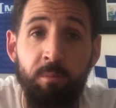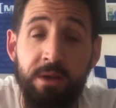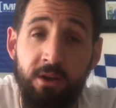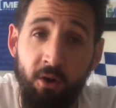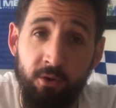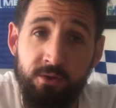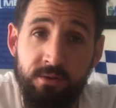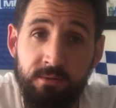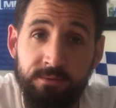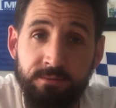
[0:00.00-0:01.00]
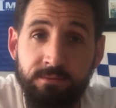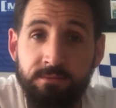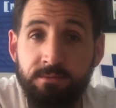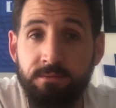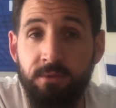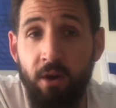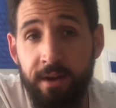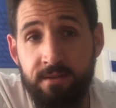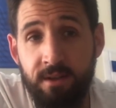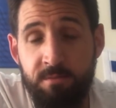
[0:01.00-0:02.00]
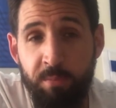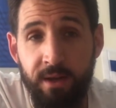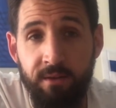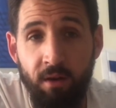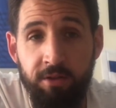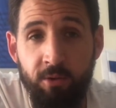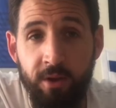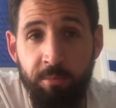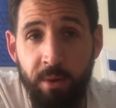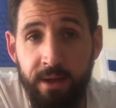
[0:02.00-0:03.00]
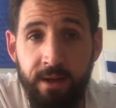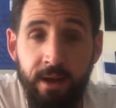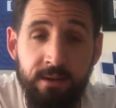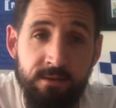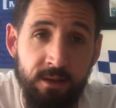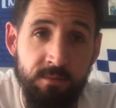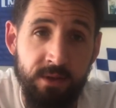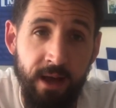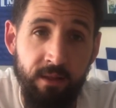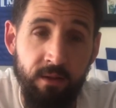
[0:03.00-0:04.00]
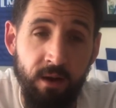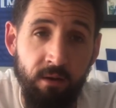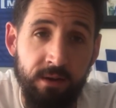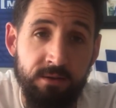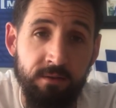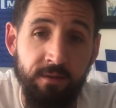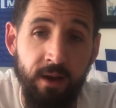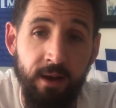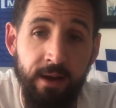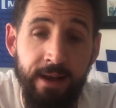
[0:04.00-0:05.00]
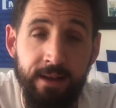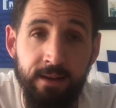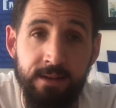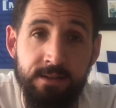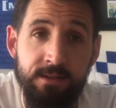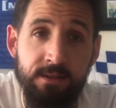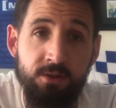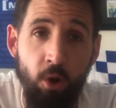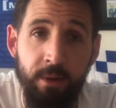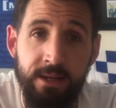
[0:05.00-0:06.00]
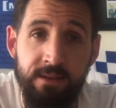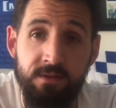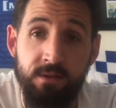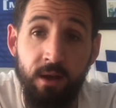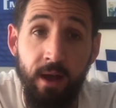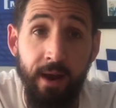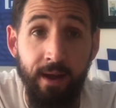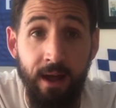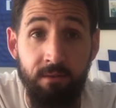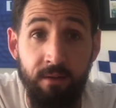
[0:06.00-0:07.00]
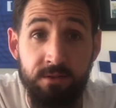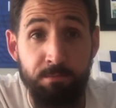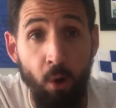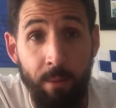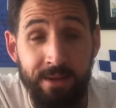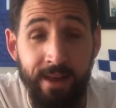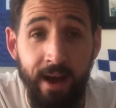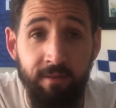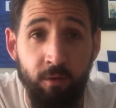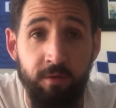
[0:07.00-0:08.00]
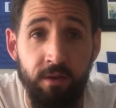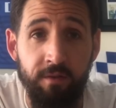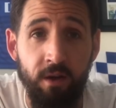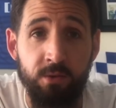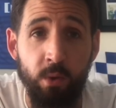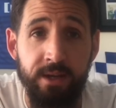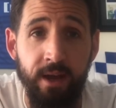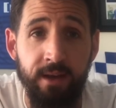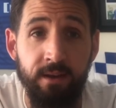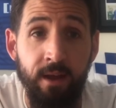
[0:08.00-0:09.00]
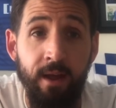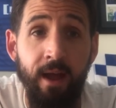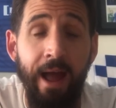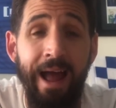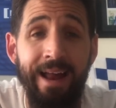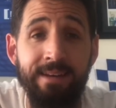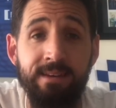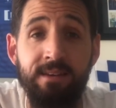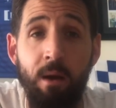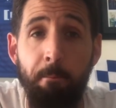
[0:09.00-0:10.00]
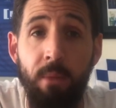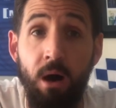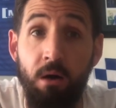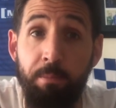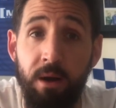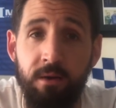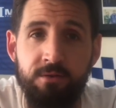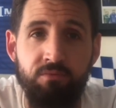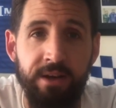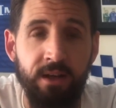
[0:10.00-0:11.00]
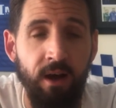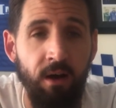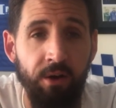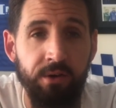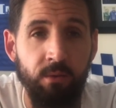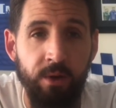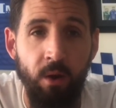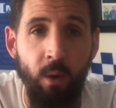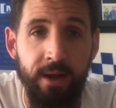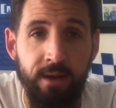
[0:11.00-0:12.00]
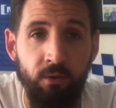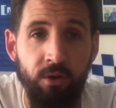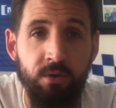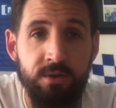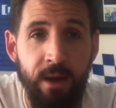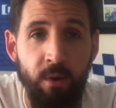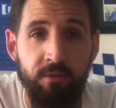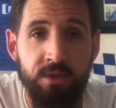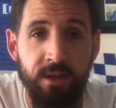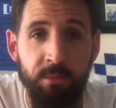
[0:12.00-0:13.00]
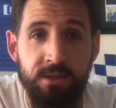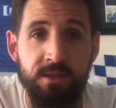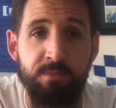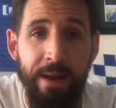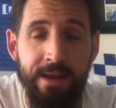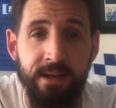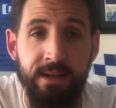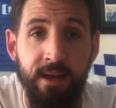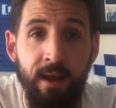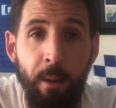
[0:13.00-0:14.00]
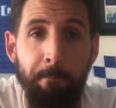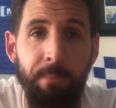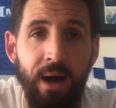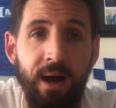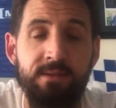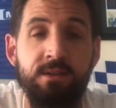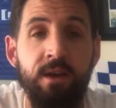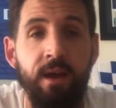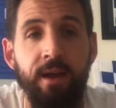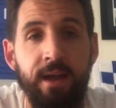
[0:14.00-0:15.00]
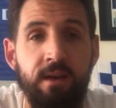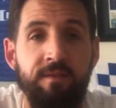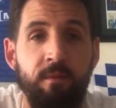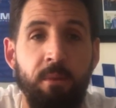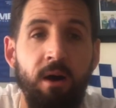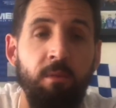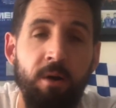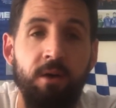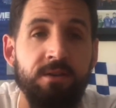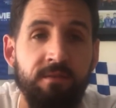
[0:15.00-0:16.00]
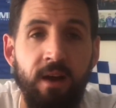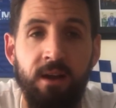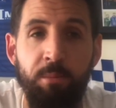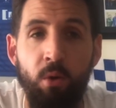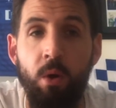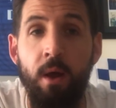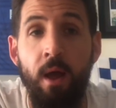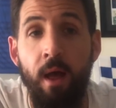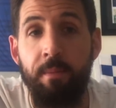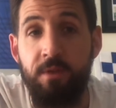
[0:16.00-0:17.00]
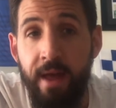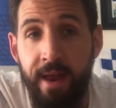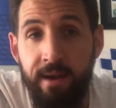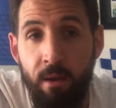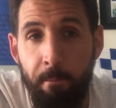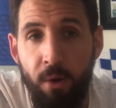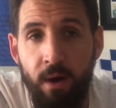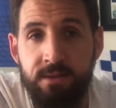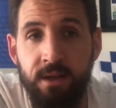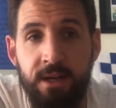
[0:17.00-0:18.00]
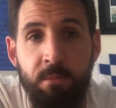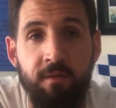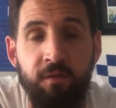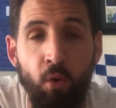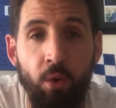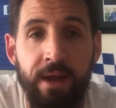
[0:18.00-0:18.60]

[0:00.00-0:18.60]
Because I had a team pick that I thought it would be, and it seems now that the likes of Elliot List, Tom Eaves and a couple of others might be doubtful for the first weekend, and Mark Burns' red card, we are waiting on news now whether he's going to be suspended. But if Mark Burns is available, then my team for